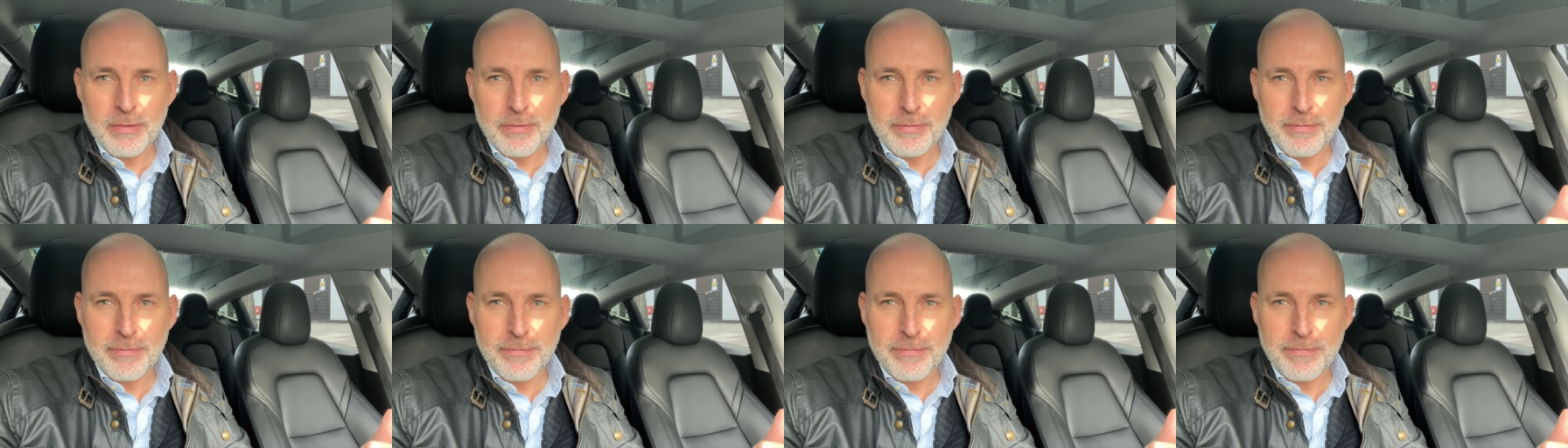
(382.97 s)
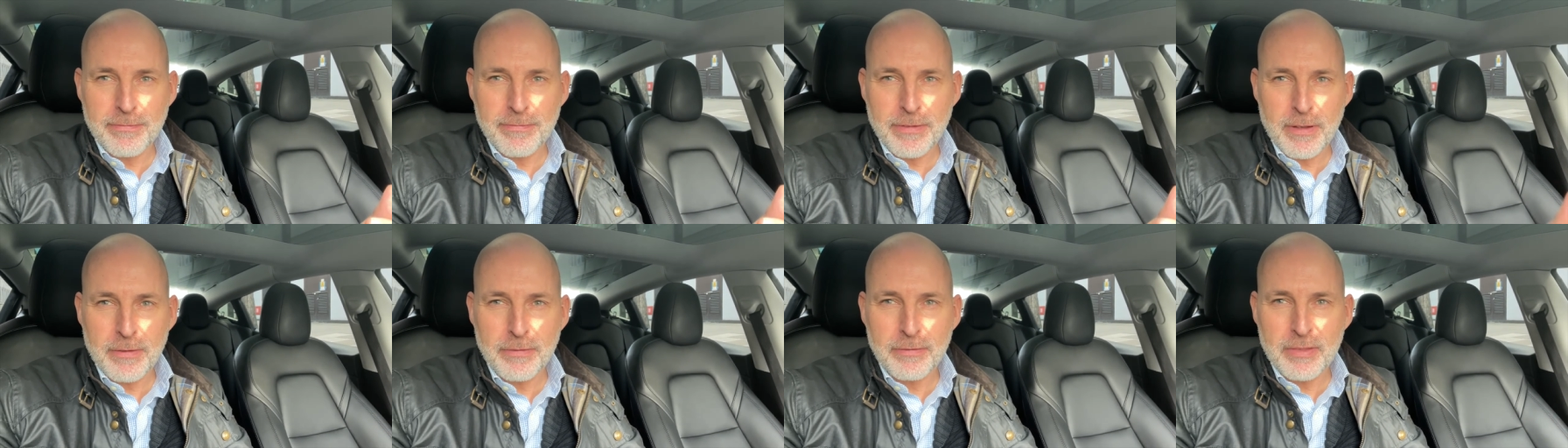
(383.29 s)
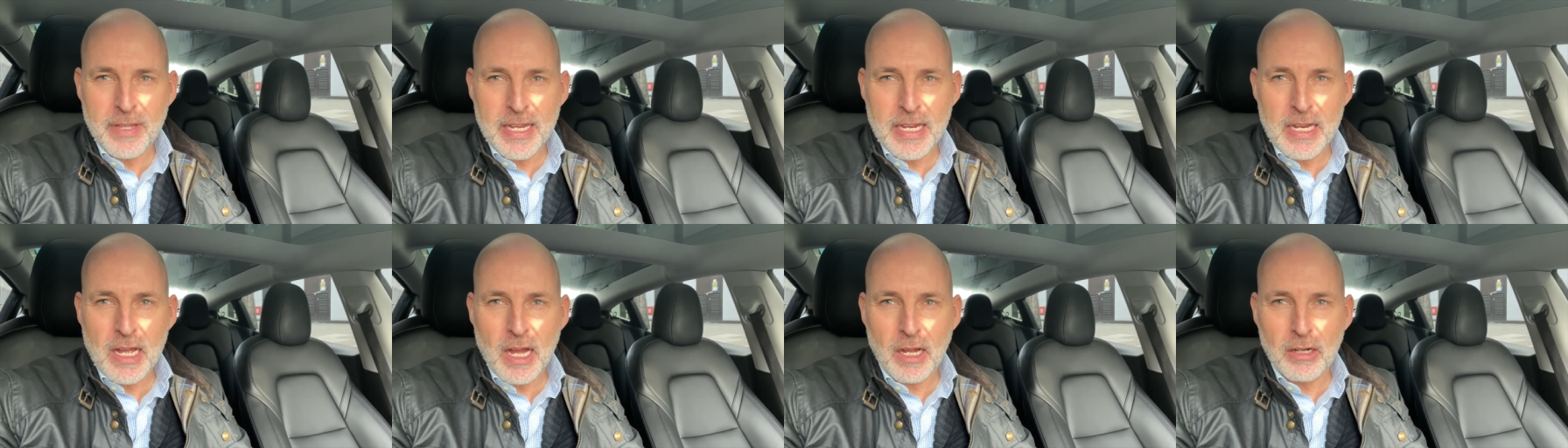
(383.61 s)

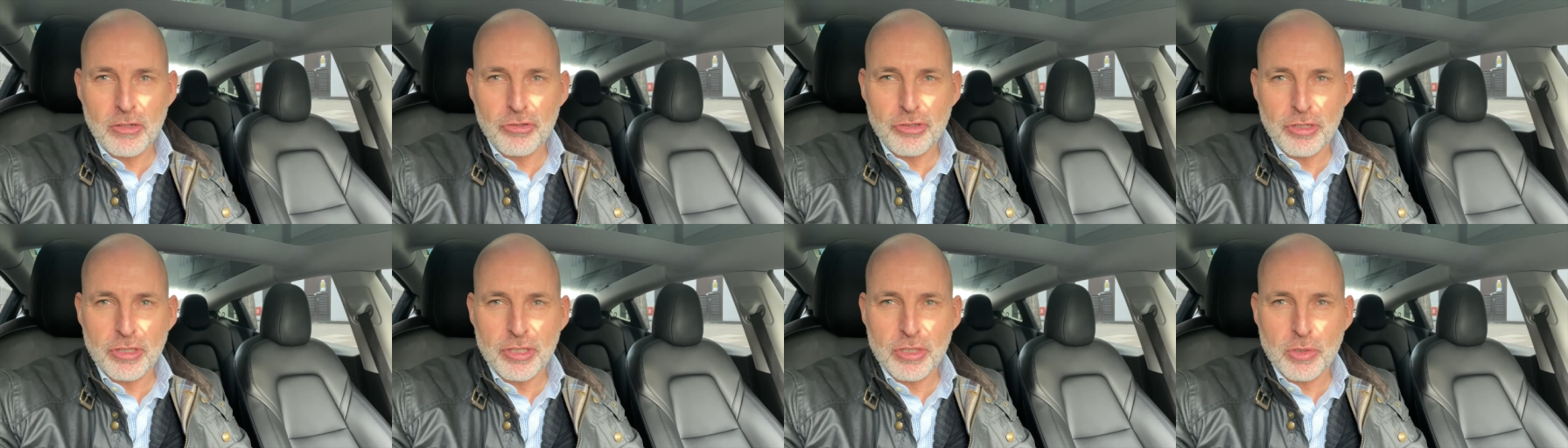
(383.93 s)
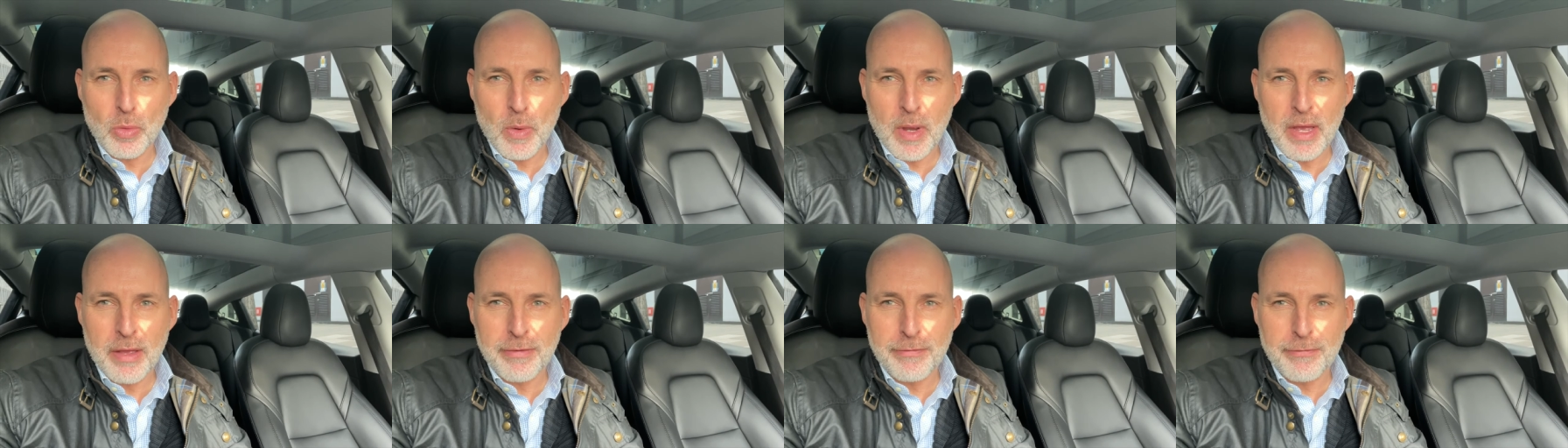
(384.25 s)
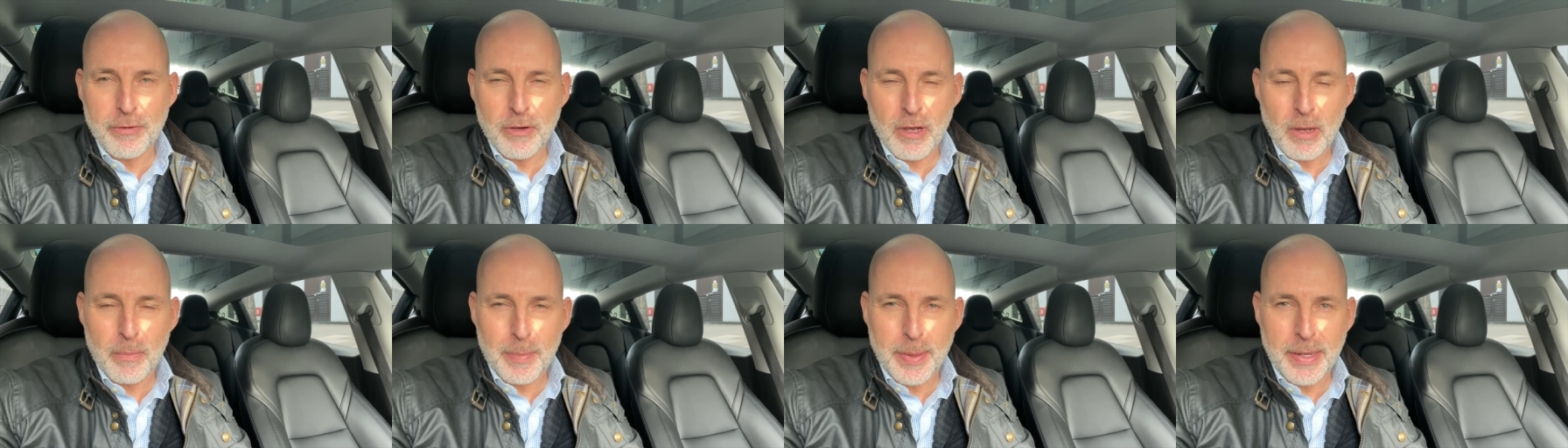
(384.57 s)
1500 square
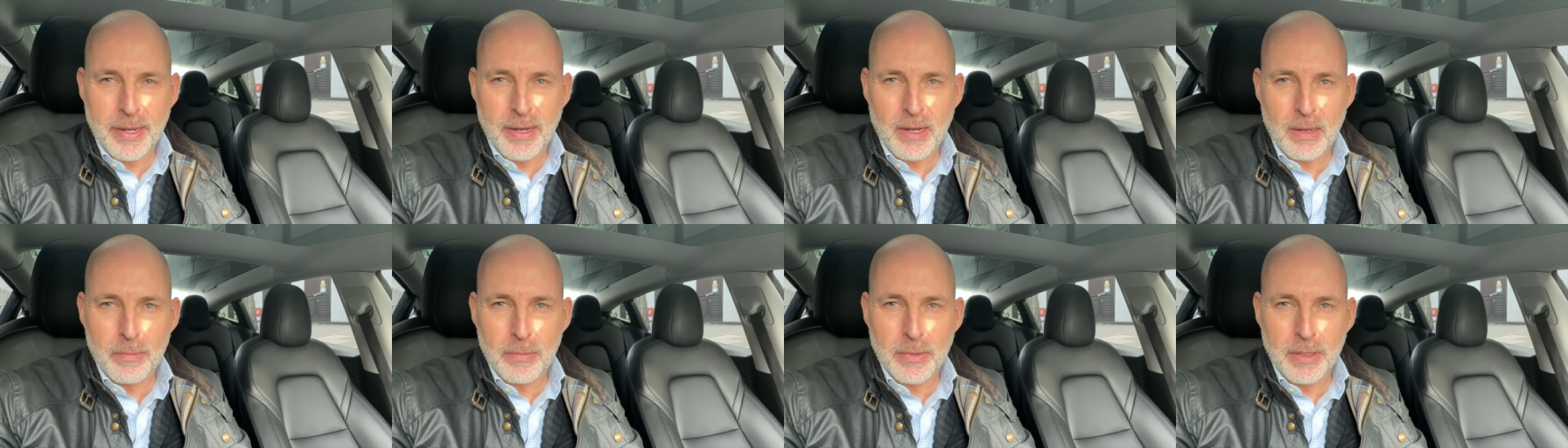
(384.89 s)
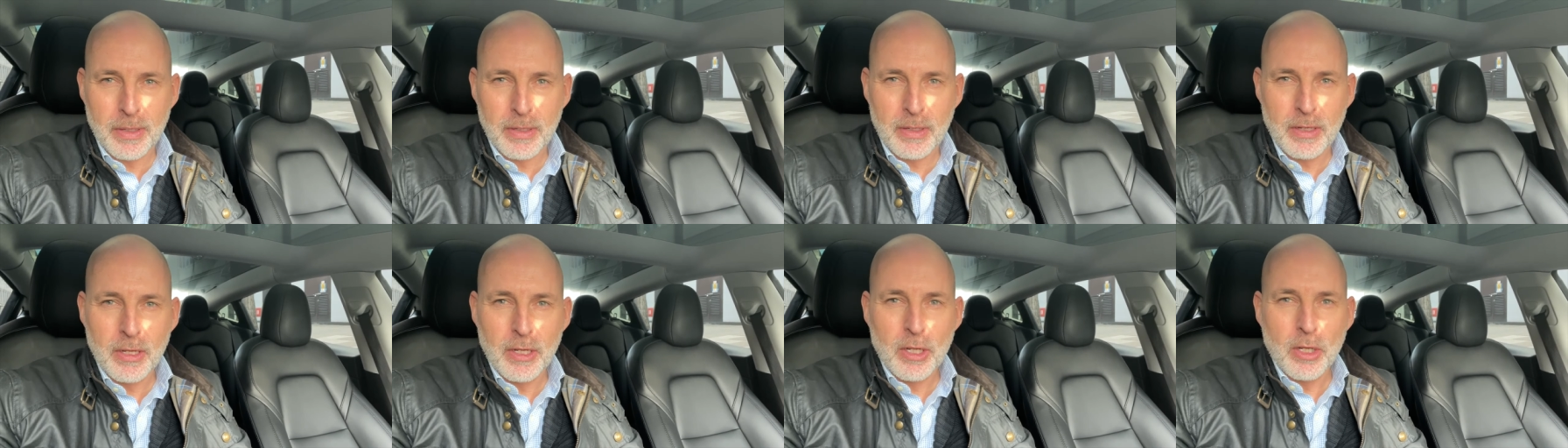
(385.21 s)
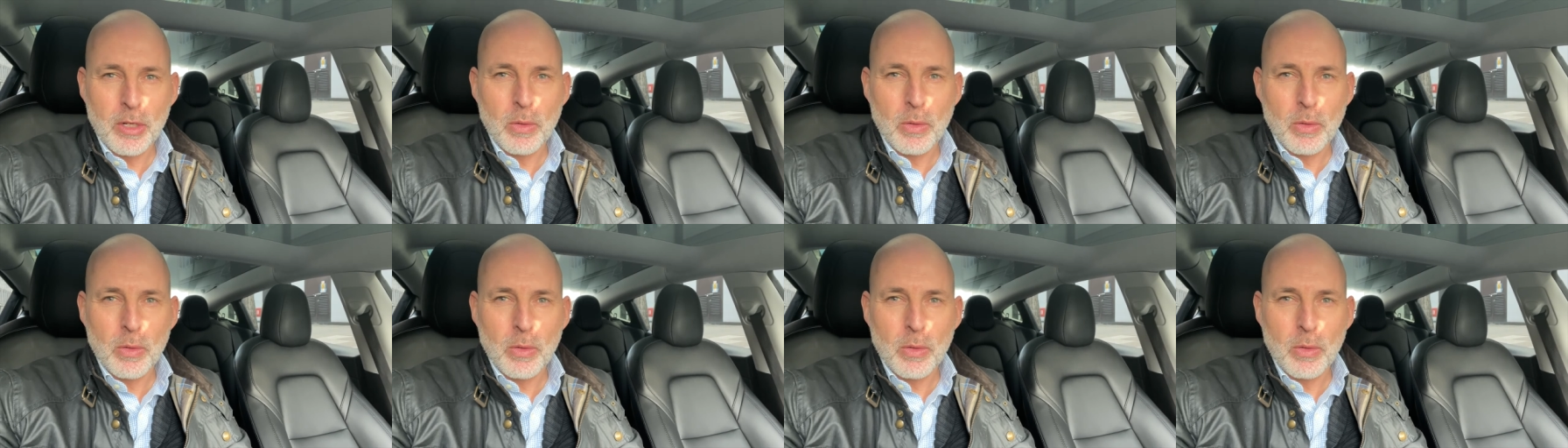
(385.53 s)
foot apartment